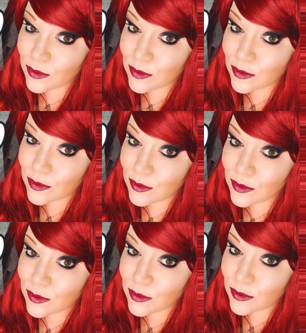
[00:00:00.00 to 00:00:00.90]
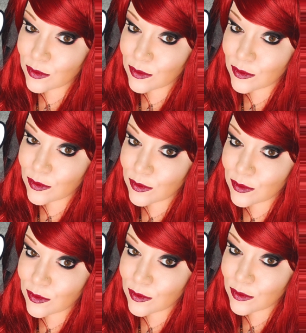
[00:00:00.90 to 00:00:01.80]
You know, that's rather
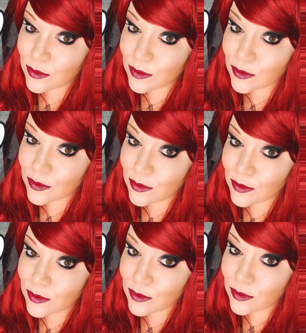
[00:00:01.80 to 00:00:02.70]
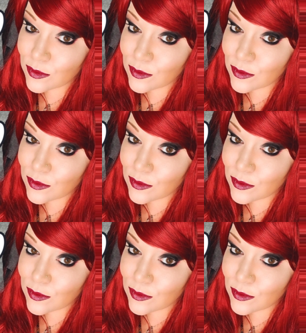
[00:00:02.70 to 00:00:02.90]
interesting. In fact, oh,